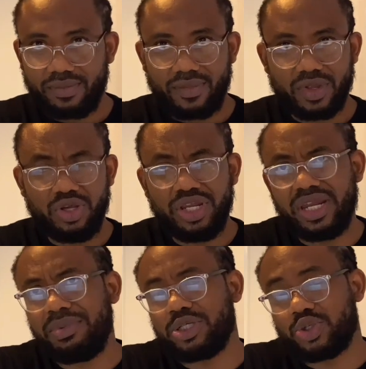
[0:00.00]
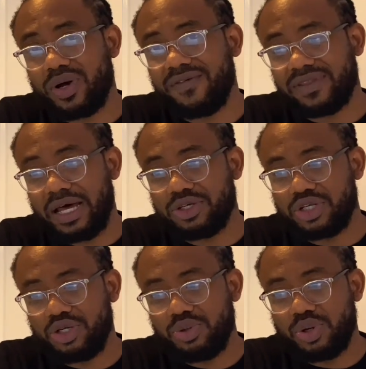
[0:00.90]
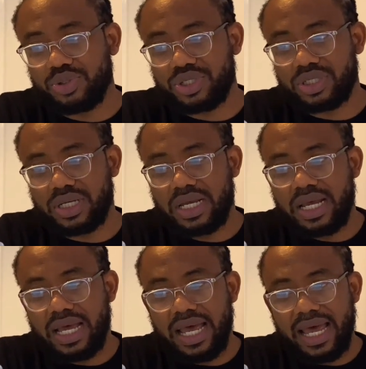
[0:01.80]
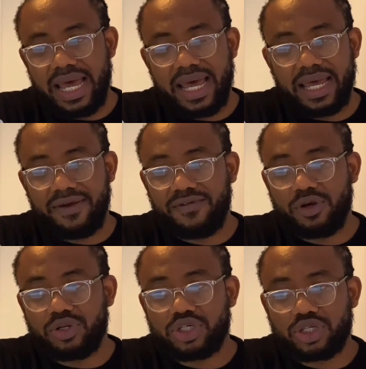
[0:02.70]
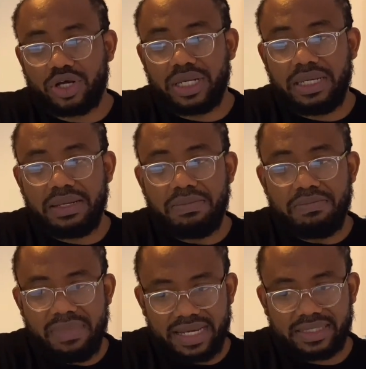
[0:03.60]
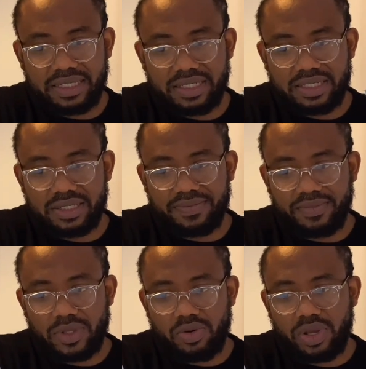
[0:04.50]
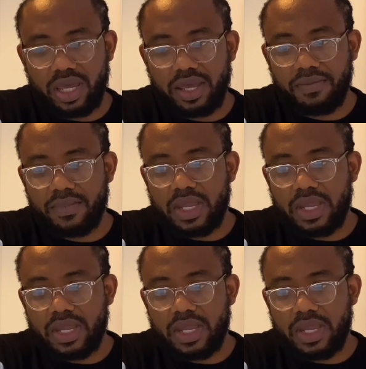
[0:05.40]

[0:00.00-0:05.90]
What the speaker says: You need about 12,000 euros if you're going to study masters. Okay.